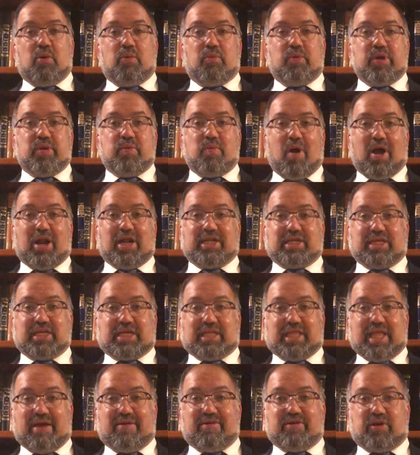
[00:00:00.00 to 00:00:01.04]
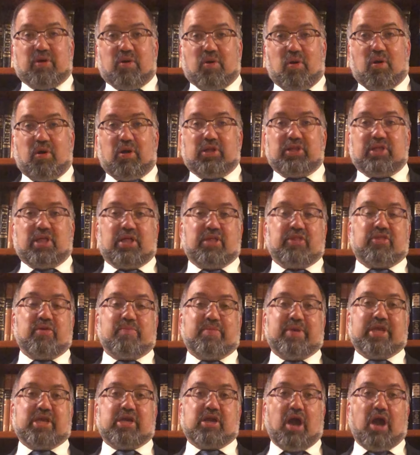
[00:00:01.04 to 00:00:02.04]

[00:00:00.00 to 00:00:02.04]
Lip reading: we want to declare it all to be